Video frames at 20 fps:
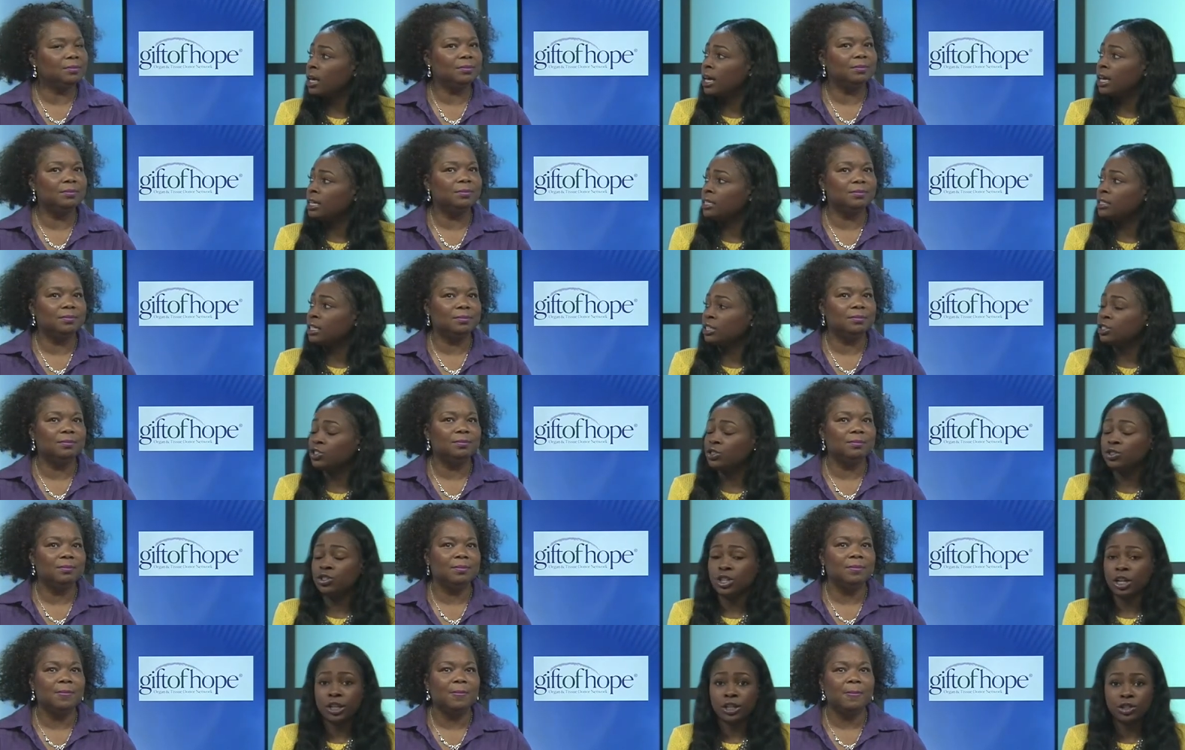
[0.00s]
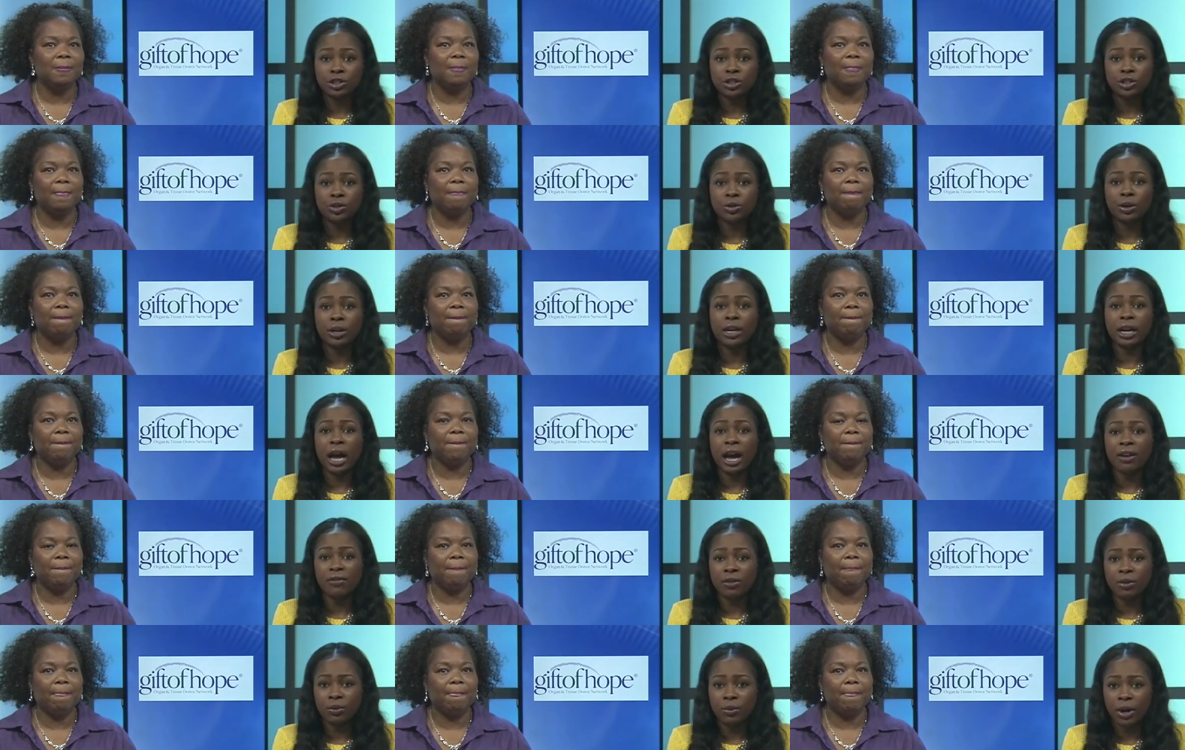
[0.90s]
Speaker 1: is that you shared your story
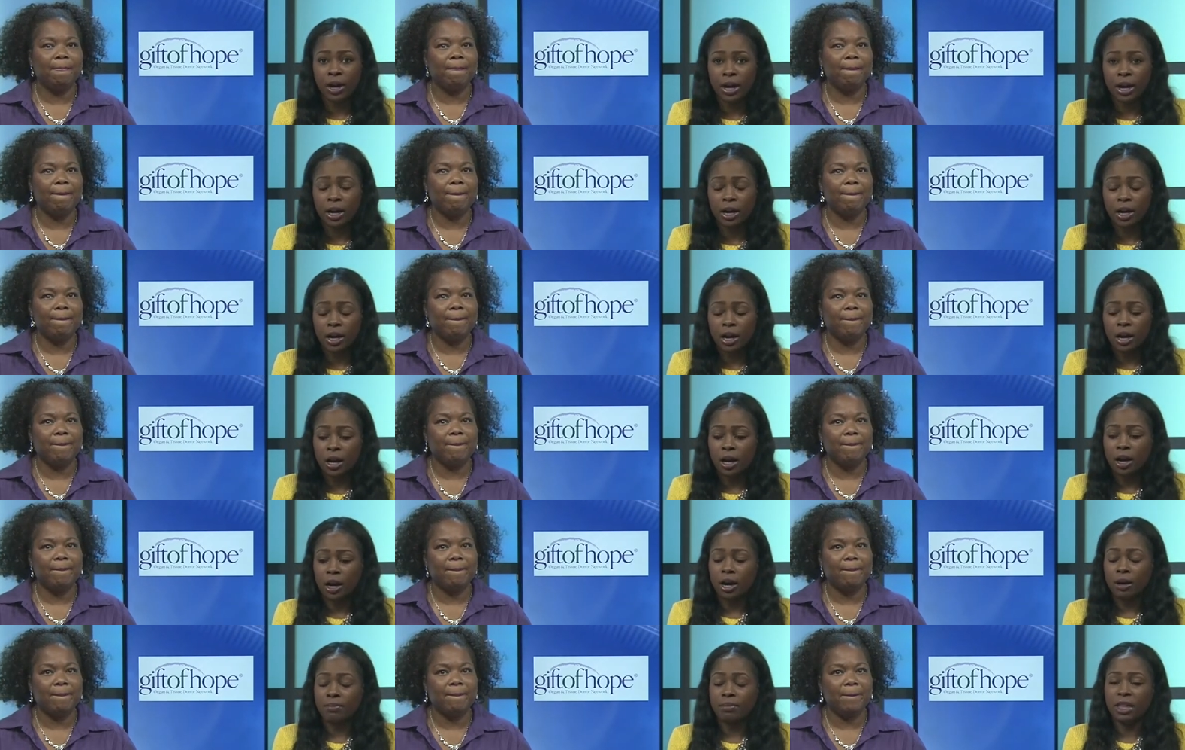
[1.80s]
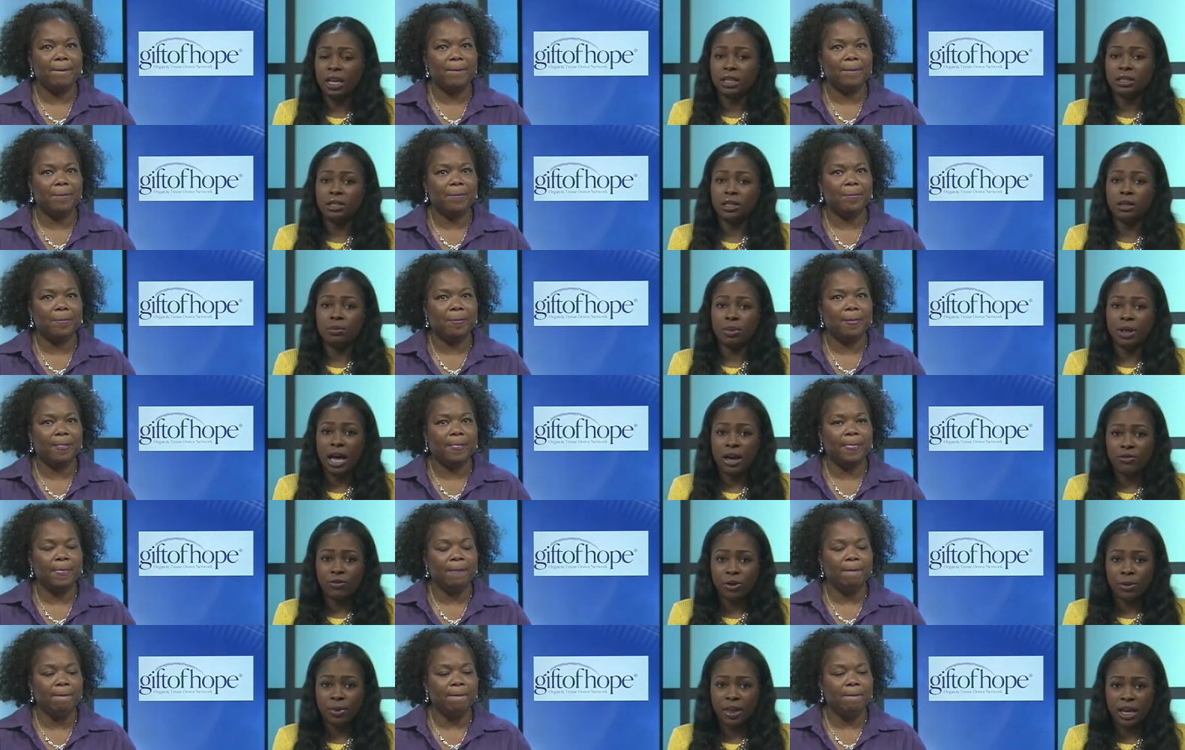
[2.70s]
everywhere um, thanks to the
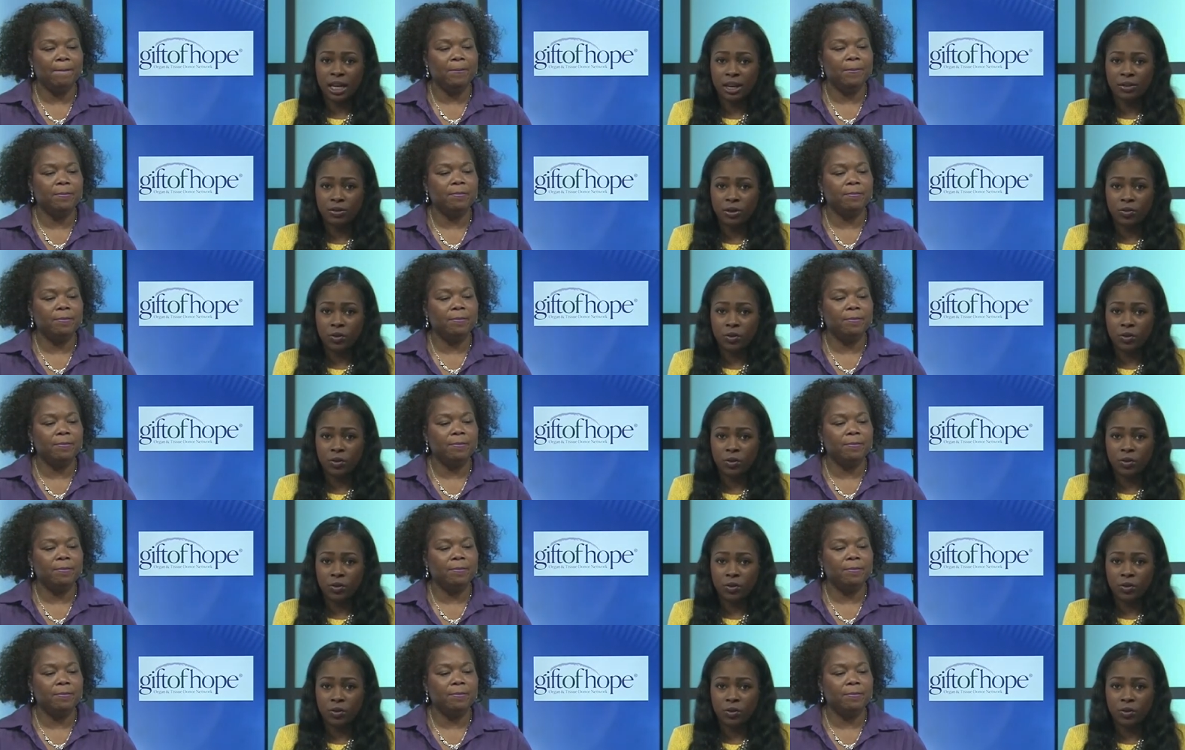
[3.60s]
platform that Gift of